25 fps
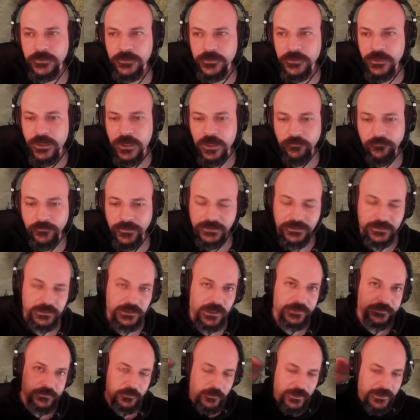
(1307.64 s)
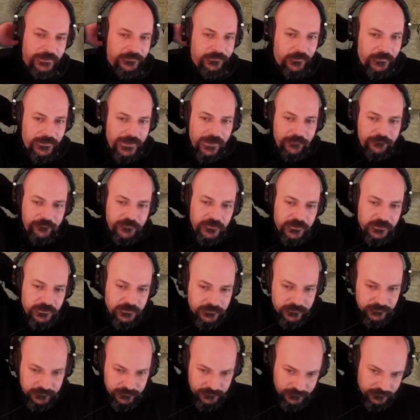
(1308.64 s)
I really like the way that the
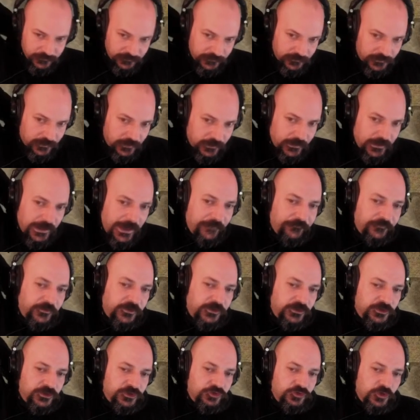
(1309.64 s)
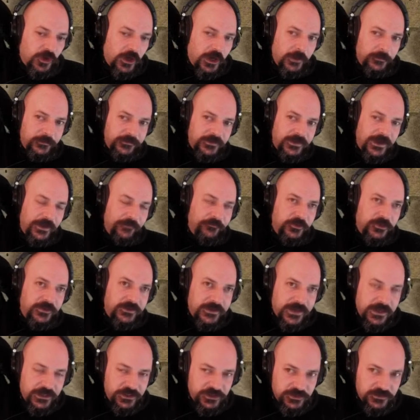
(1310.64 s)
African tribes and
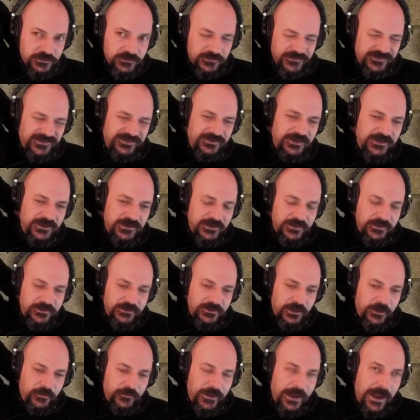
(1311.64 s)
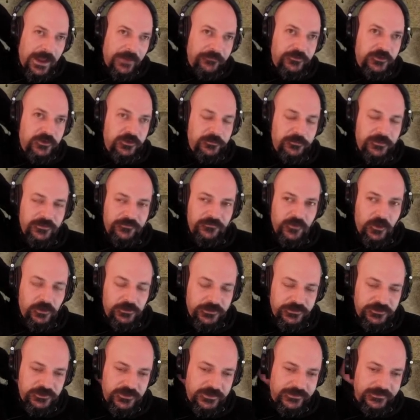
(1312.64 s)
African nations, you know, the African
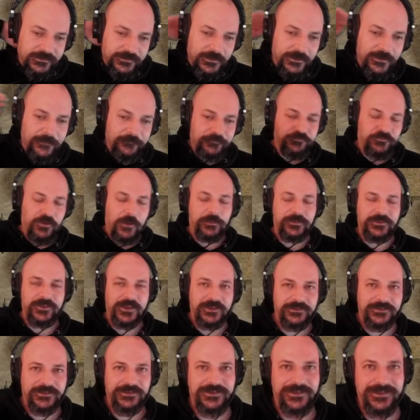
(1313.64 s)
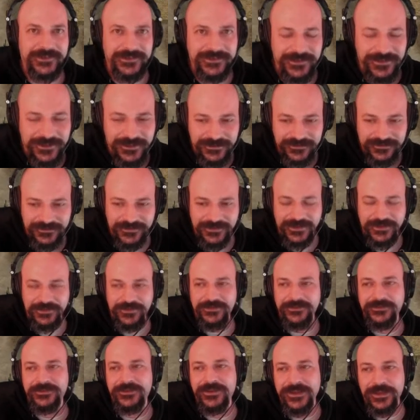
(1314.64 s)
mythology is represented in
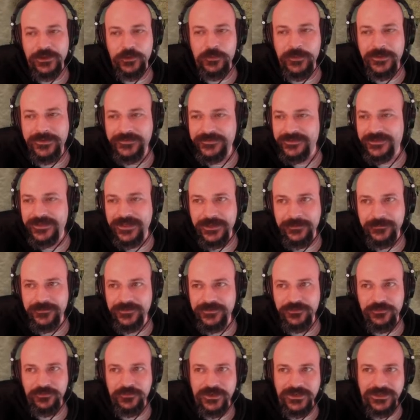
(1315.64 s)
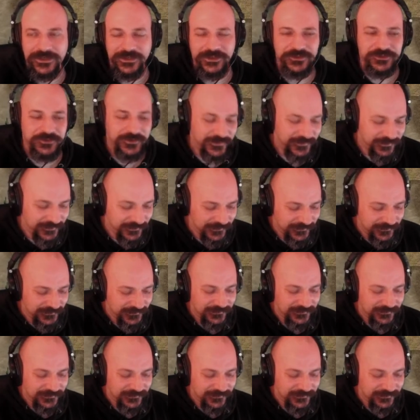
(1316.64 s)
the Illwinter games. It's really interesting.